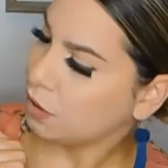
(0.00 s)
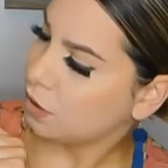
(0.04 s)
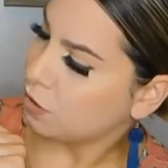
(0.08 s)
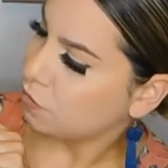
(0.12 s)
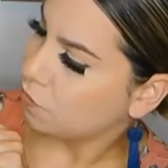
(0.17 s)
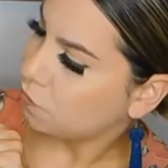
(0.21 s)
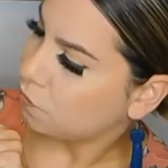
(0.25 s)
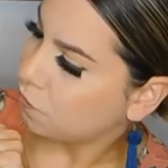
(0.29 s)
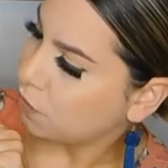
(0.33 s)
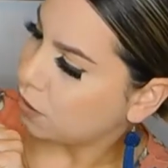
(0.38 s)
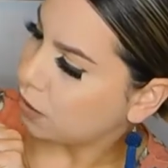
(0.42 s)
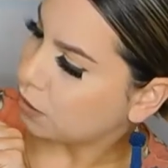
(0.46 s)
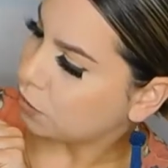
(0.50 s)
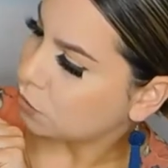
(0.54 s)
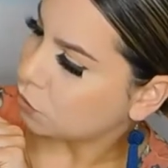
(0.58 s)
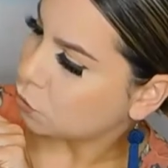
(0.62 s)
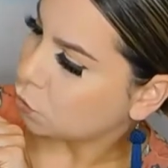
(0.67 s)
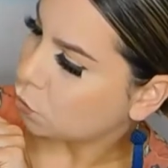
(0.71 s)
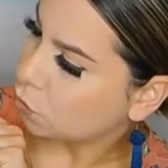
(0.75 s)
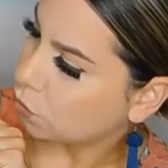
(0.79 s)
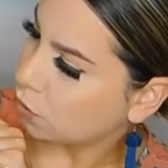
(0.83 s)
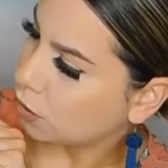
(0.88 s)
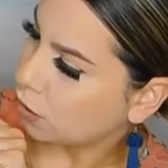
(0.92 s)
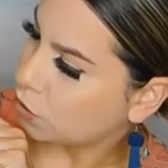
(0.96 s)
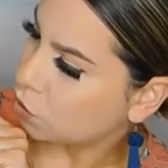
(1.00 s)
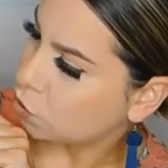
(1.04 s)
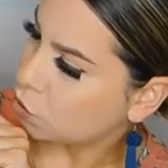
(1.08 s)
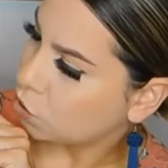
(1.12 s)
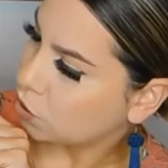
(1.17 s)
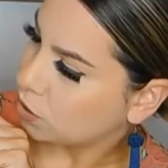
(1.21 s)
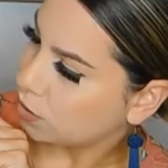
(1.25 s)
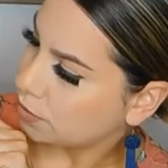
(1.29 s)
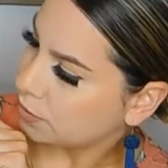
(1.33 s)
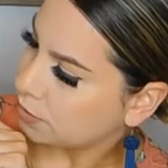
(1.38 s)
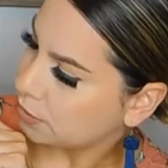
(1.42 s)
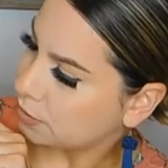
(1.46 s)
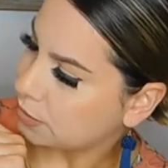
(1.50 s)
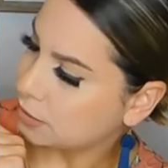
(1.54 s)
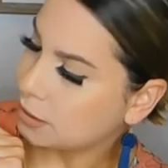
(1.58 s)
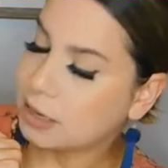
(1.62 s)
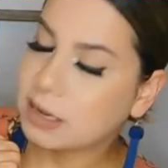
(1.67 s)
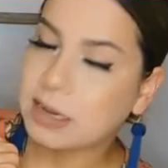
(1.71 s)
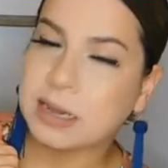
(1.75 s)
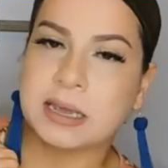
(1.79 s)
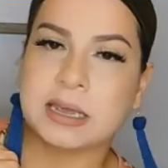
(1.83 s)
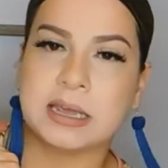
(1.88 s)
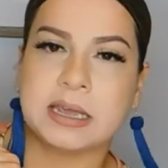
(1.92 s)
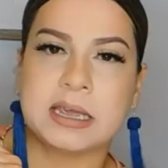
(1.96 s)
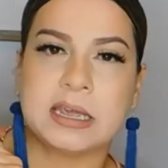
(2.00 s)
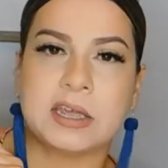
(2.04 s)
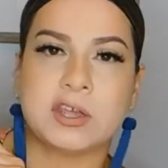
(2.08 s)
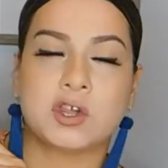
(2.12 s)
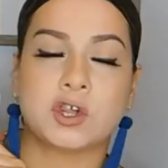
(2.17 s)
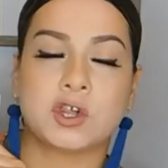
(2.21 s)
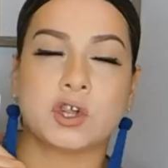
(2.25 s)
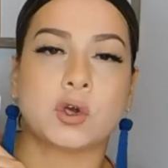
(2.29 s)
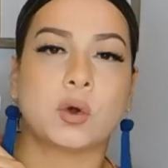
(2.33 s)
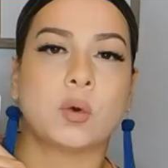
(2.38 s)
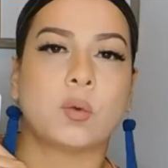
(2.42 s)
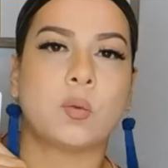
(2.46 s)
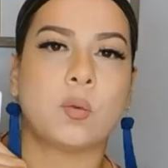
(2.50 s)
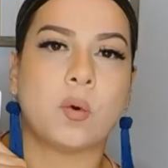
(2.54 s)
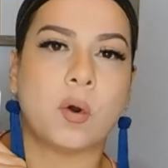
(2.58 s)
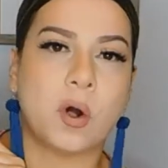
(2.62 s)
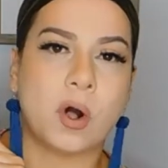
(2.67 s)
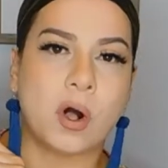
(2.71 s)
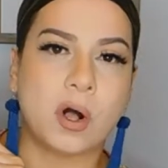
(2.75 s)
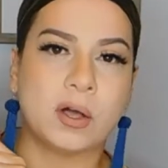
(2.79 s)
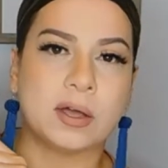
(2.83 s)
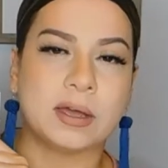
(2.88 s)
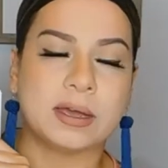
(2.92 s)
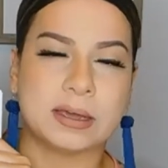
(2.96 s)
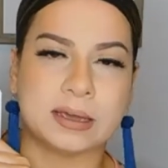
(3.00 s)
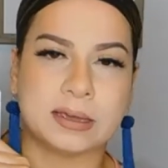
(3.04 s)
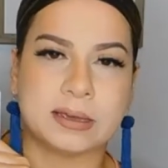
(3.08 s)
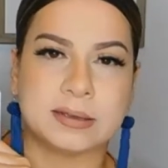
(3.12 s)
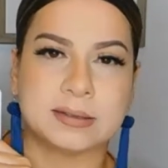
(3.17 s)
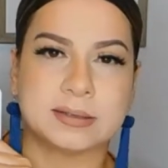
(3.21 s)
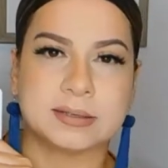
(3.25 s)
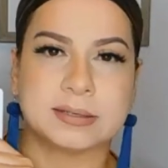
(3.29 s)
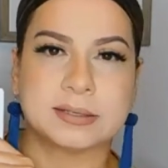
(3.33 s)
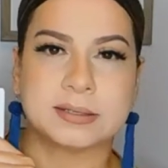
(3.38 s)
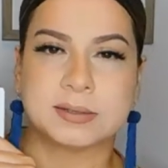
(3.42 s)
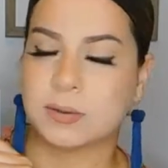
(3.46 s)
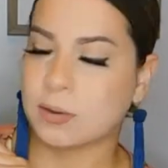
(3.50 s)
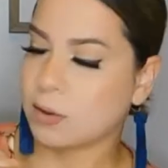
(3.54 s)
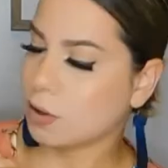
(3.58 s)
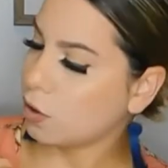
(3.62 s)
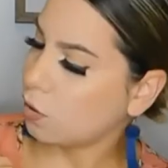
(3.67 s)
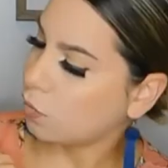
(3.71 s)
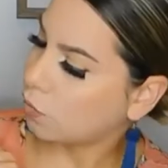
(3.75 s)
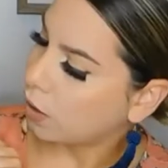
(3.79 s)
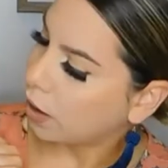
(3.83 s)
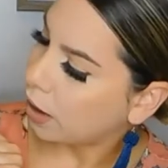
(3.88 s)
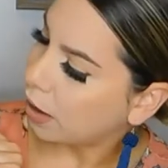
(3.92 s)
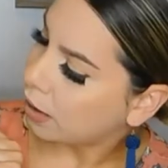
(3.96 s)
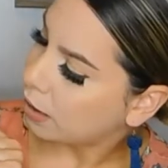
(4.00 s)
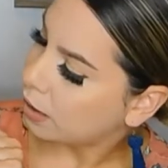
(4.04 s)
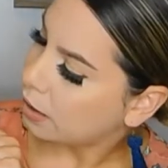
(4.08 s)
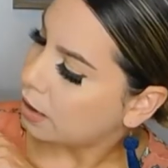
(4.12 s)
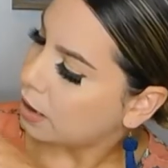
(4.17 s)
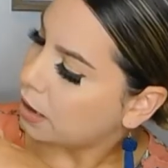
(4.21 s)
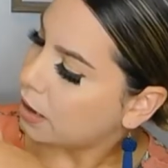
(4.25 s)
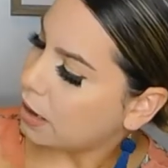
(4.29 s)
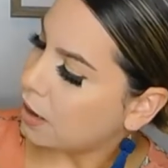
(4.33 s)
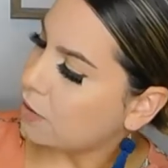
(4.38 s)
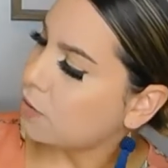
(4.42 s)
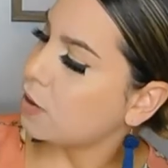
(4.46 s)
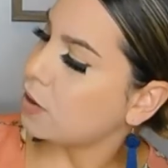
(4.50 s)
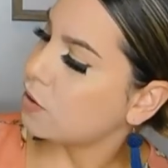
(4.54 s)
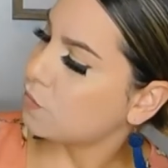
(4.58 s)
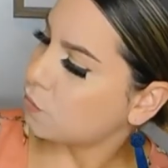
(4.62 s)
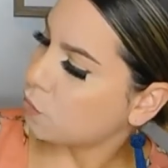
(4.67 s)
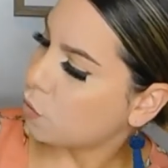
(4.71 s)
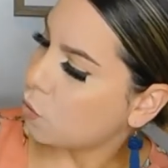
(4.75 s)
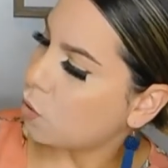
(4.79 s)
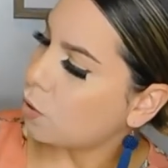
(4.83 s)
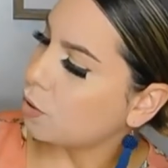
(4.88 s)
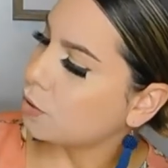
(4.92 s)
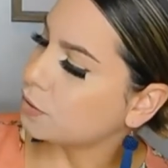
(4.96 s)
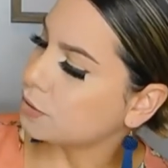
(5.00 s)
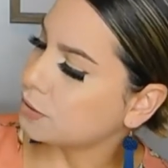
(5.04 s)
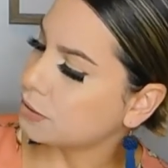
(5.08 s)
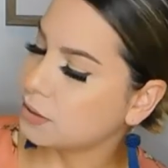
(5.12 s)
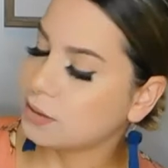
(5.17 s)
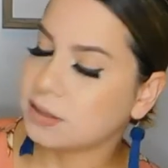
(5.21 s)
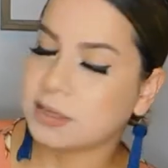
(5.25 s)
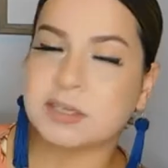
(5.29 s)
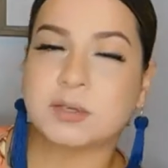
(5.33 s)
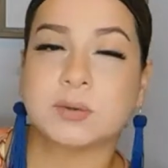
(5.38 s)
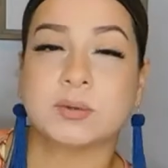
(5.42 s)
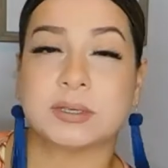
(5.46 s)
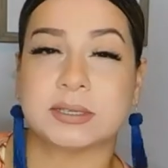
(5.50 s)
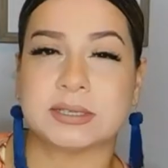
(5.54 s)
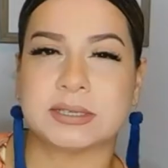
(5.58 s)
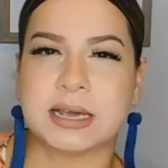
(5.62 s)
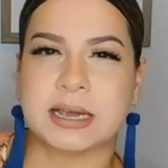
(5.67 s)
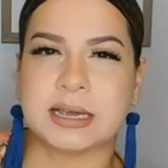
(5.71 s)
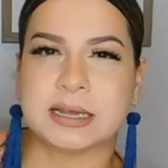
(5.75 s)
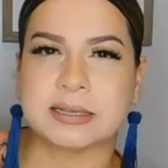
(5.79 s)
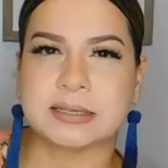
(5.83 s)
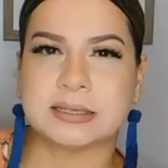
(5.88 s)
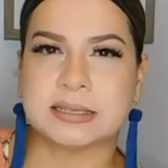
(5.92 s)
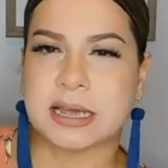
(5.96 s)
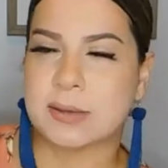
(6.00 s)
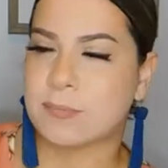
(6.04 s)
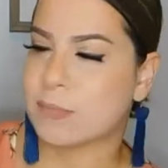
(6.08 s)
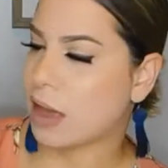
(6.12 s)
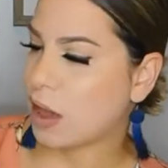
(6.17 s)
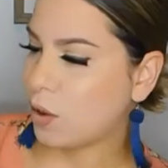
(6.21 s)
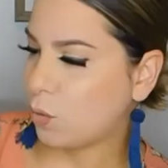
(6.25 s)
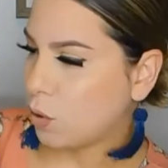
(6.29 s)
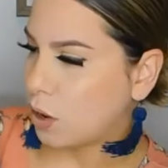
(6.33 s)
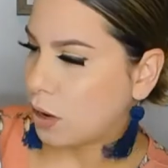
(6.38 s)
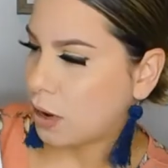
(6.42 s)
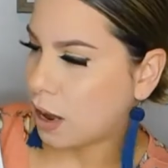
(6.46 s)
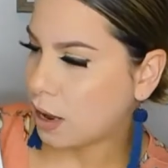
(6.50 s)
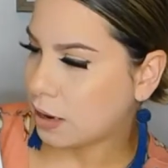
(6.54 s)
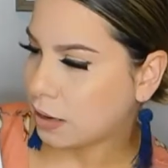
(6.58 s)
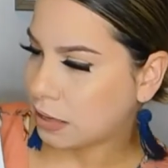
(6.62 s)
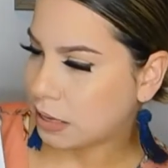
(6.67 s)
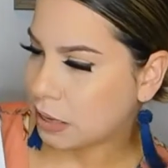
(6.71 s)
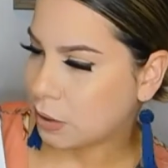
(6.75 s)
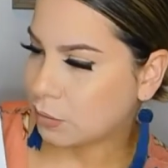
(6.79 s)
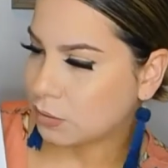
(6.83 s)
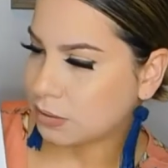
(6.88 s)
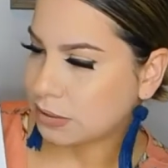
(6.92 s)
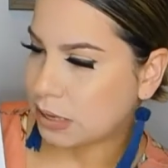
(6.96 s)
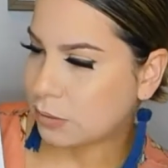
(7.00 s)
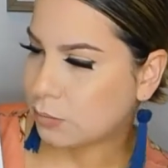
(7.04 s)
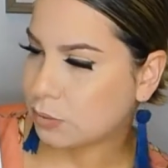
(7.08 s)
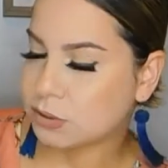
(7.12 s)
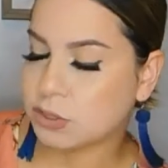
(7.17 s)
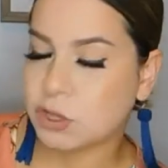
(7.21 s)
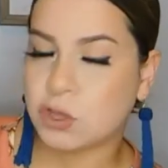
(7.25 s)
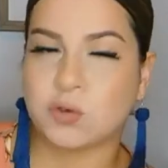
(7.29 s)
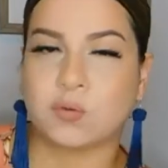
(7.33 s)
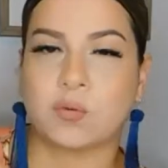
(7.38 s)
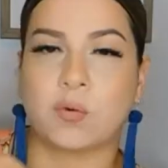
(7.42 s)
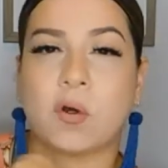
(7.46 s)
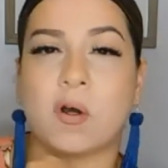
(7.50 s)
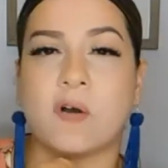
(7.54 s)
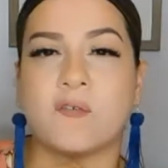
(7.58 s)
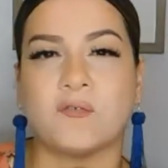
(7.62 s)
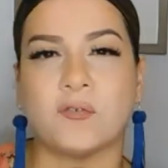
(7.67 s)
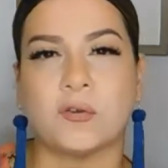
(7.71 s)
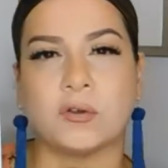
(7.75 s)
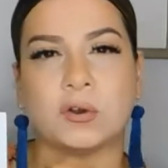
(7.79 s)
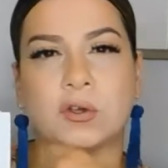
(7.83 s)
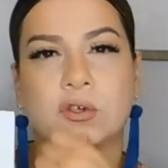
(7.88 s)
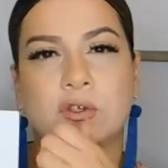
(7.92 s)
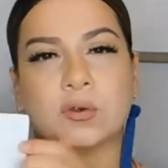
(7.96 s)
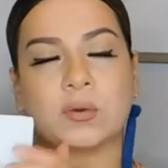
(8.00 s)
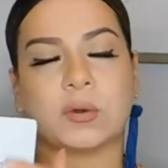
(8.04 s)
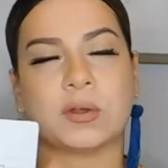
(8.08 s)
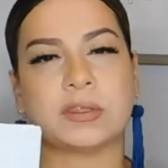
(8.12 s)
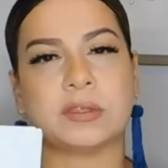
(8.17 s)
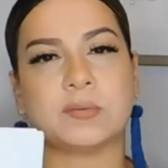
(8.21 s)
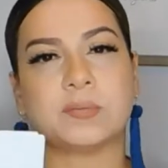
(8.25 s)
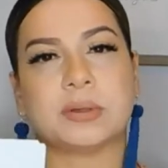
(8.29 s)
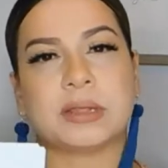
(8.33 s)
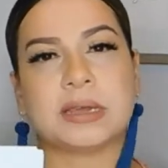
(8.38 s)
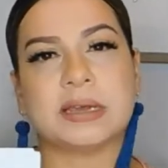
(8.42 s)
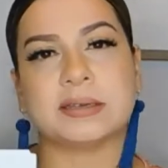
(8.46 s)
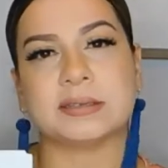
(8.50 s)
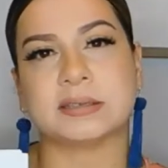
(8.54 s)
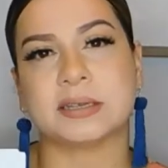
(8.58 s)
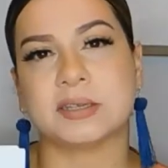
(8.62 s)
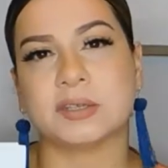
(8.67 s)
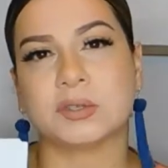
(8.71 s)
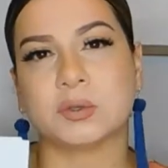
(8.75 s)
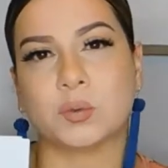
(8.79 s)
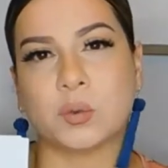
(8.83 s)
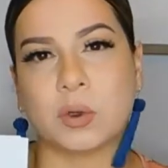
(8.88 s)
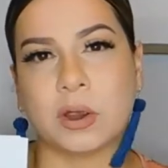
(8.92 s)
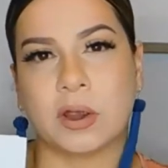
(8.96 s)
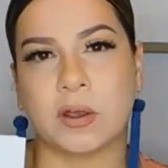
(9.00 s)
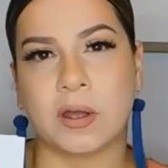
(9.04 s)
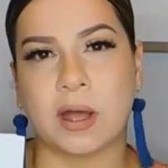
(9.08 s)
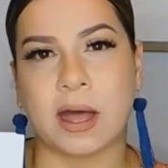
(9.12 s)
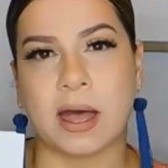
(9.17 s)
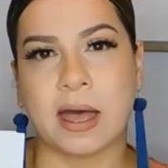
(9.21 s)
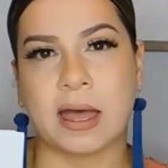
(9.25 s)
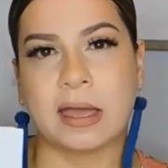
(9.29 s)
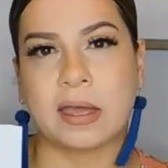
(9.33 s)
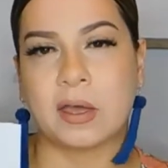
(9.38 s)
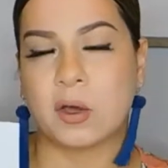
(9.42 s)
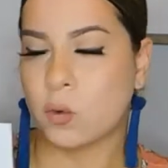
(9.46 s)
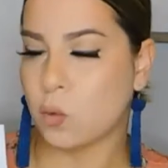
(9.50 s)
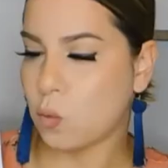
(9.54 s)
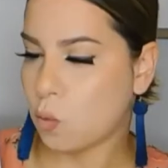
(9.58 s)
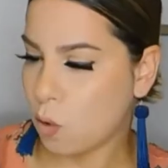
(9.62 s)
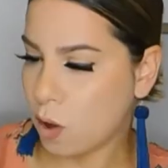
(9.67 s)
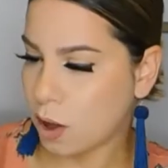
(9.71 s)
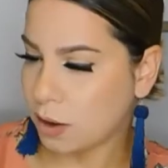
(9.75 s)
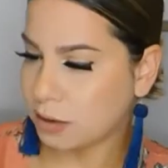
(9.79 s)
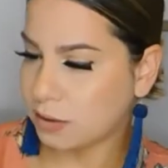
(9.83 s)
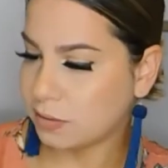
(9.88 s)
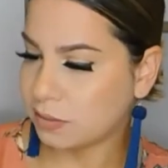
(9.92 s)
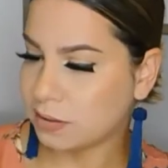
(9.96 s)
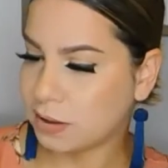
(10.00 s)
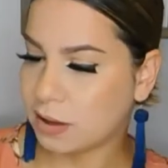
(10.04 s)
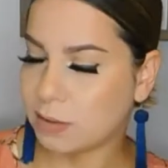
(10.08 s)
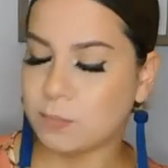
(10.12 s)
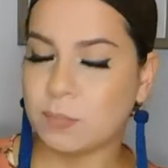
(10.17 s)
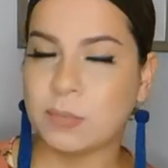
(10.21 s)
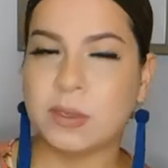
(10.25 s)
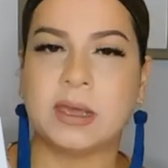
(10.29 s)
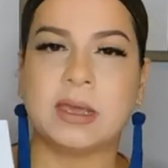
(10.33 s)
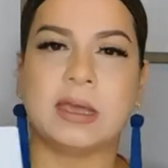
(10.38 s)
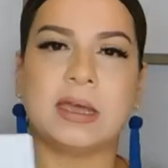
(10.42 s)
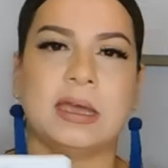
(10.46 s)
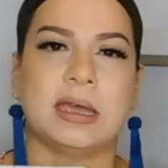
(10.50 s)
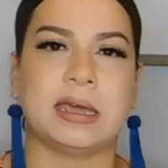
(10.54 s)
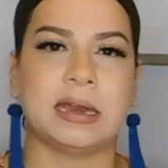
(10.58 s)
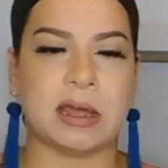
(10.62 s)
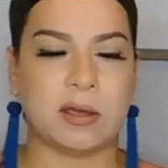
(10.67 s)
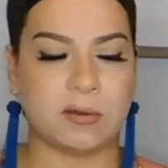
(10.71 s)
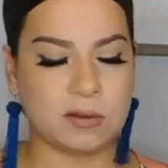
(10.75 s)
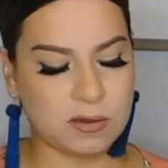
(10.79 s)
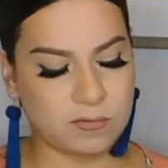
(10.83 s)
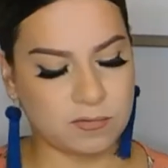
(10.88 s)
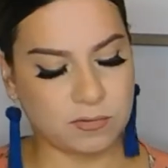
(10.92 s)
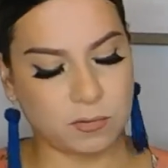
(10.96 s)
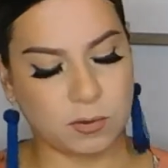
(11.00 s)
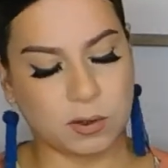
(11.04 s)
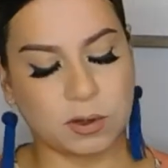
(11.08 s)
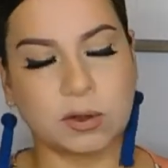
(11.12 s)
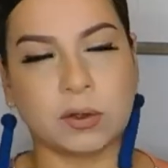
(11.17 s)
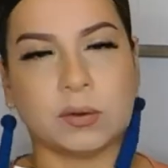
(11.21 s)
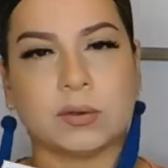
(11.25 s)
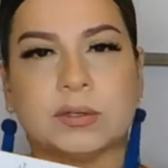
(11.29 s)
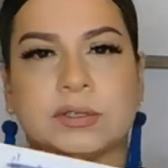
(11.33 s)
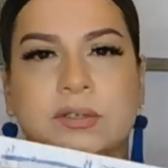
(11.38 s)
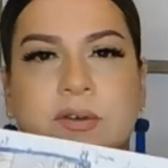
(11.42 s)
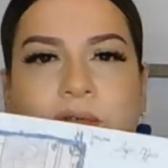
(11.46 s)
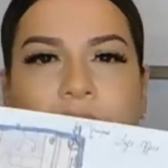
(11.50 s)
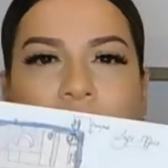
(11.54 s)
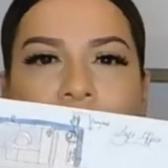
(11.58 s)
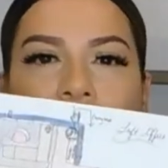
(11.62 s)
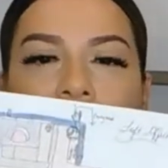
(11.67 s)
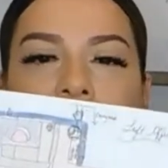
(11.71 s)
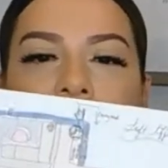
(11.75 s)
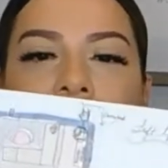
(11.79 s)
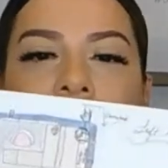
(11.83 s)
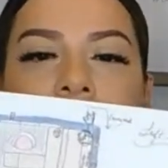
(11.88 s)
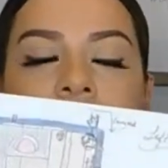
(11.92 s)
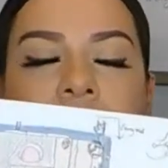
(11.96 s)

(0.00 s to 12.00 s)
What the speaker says: feet or inches each wall is, okay? And then of course, this was the second step I went on, and I was able to draw furniture in the places where I wanted them. And I'll give you a closer view.